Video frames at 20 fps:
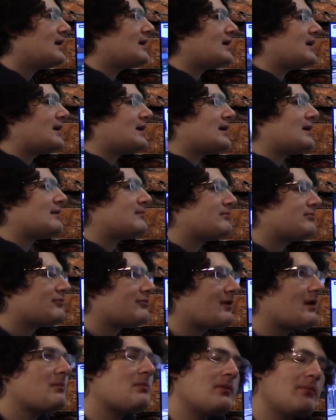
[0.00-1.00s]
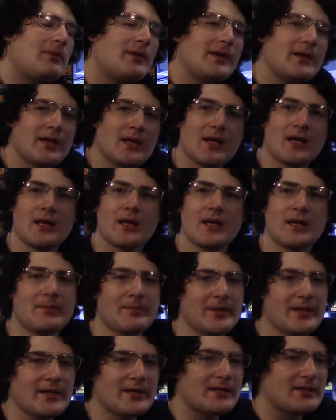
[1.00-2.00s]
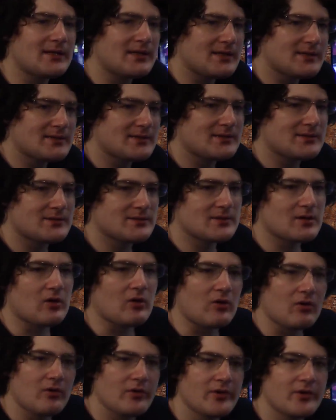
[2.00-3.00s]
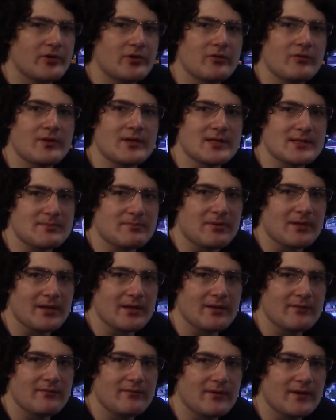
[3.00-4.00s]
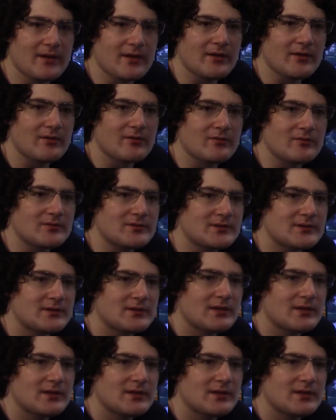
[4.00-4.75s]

Probably not. I mean, unless all you're doing is playing videos,